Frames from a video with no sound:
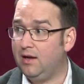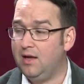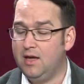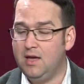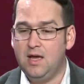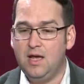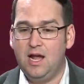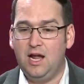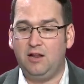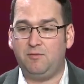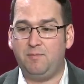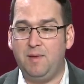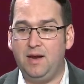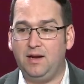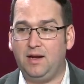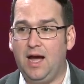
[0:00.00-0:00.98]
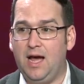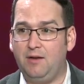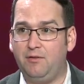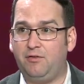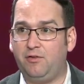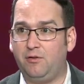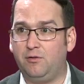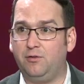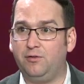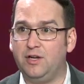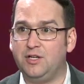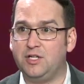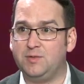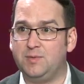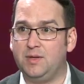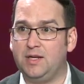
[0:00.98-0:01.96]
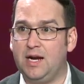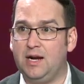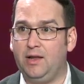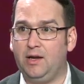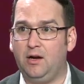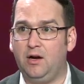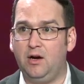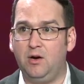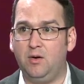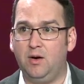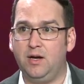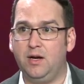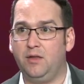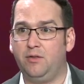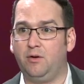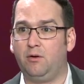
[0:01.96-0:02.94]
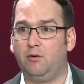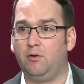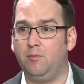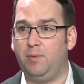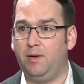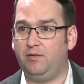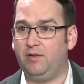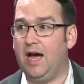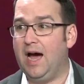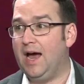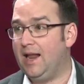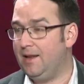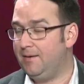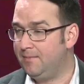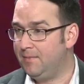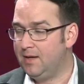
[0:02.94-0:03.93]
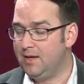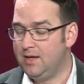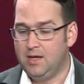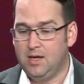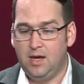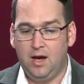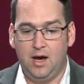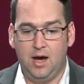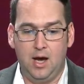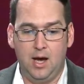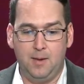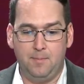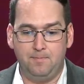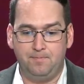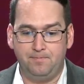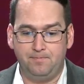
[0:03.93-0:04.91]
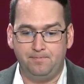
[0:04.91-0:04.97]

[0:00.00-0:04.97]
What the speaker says: It's been kind of, serialization's been kind of like, oh, another group has got it.